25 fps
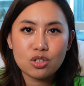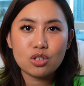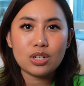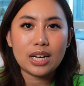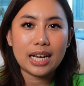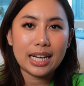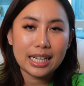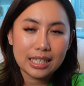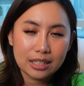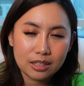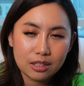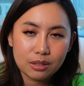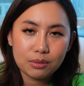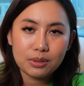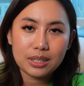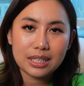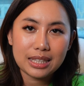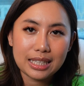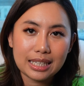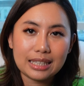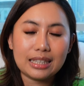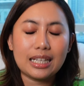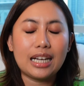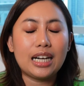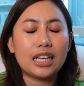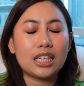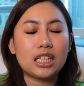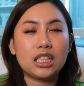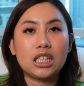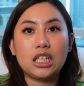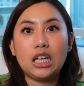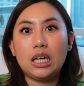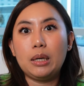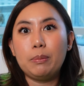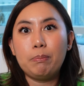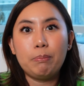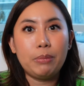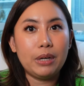Try doing that a
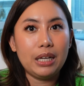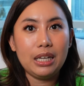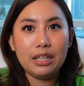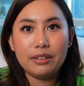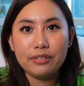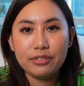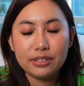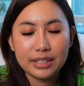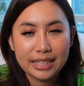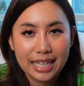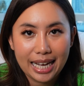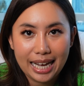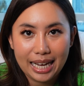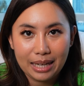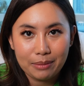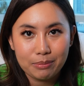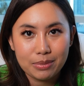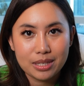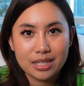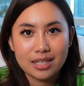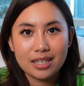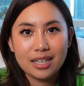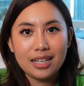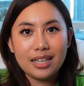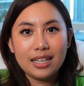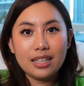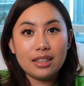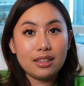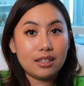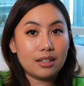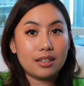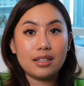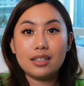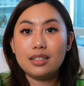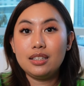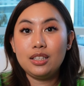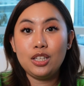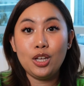couple of times.
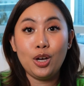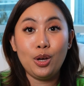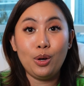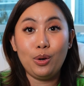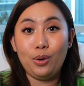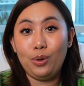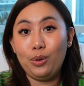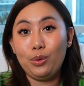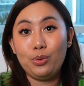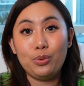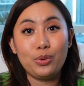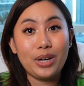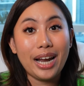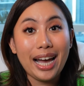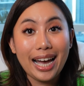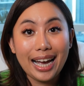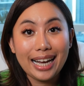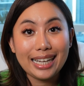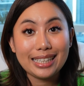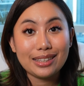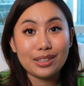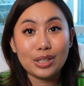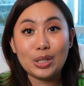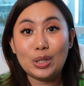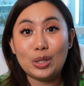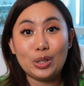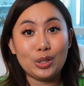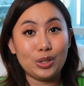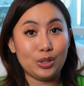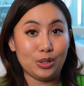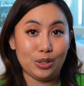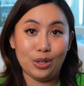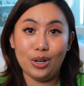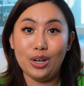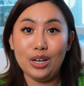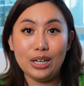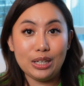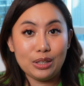There are no right
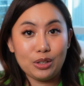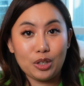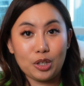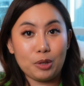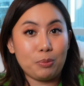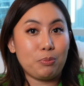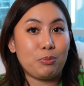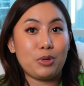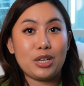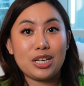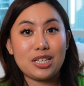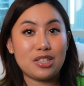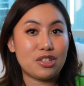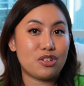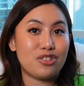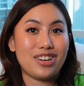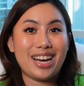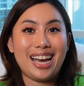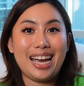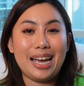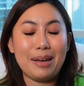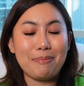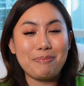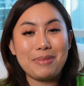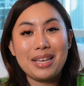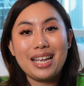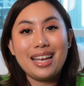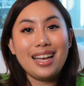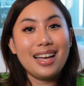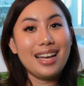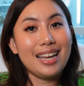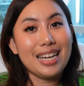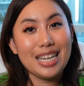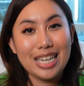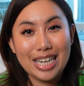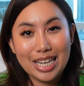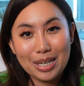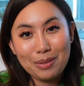or wrong or prescribed
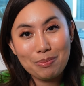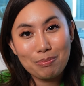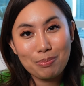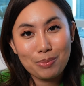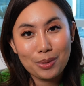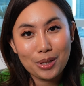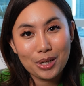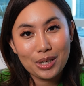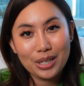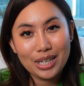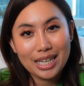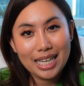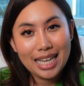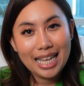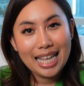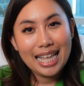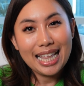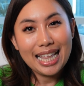number.